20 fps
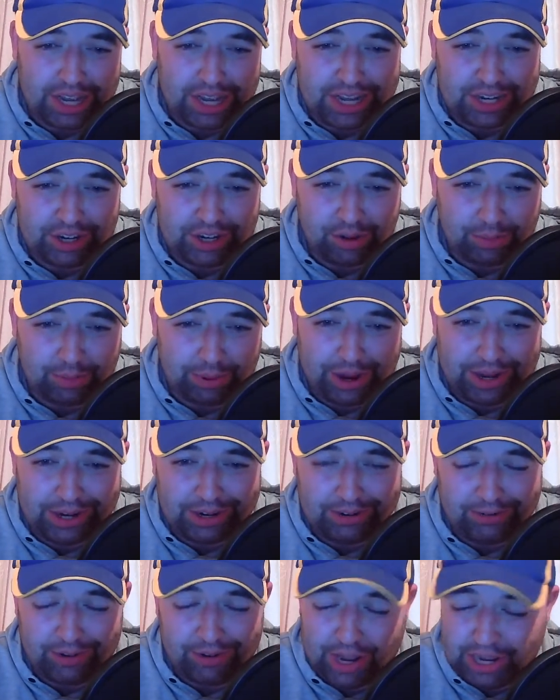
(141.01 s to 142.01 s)
Aidan O'Brien
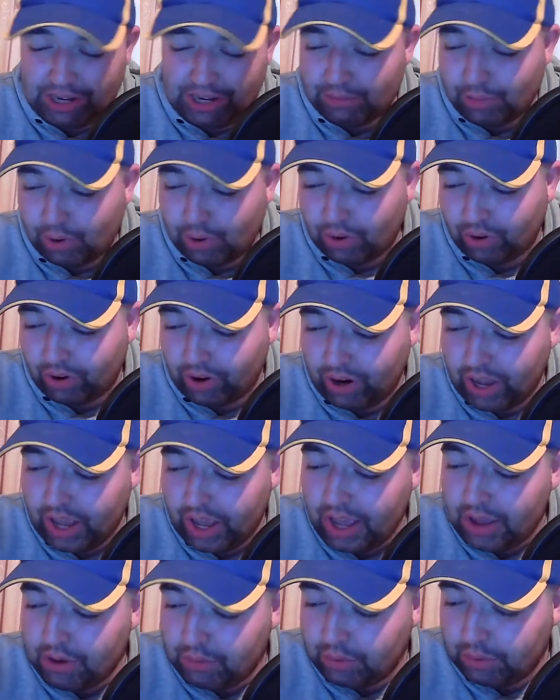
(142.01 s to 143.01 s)
and Ryan Moore
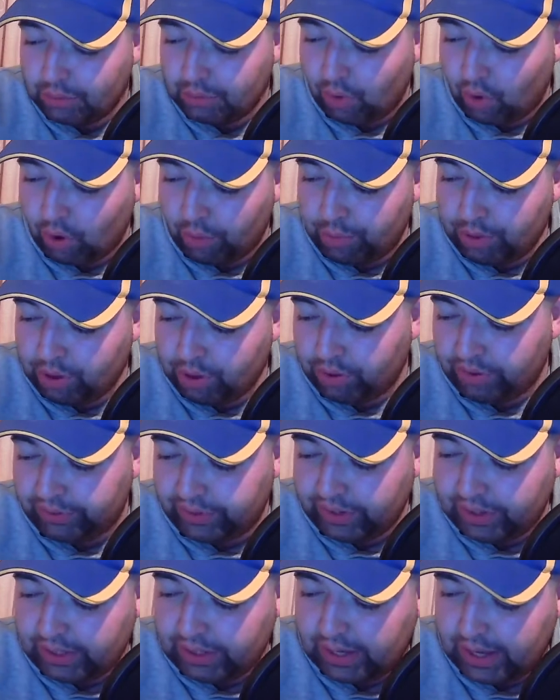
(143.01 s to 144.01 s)
with More
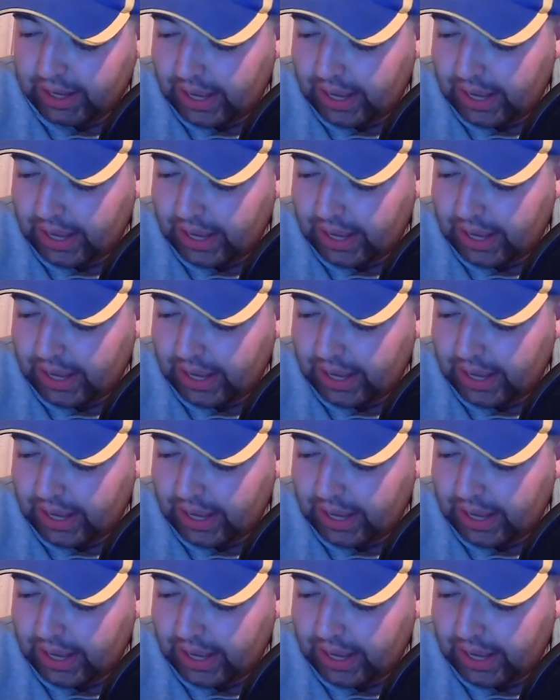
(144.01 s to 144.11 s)
Beautiful.